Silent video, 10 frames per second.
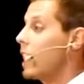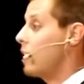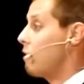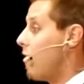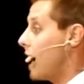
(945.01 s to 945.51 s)
it
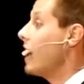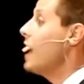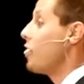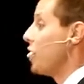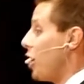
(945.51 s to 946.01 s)
can affect
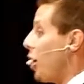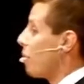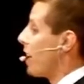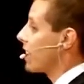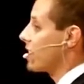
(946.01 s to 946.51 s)
the adult
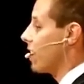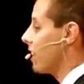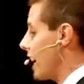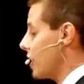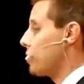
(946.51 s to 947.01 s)
brain because the
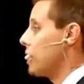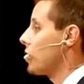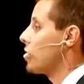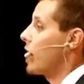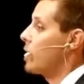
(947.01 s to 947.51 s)
latest
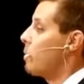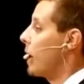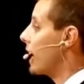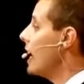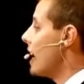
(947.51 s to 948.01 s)
research on the
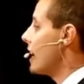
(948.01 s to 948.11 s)
brain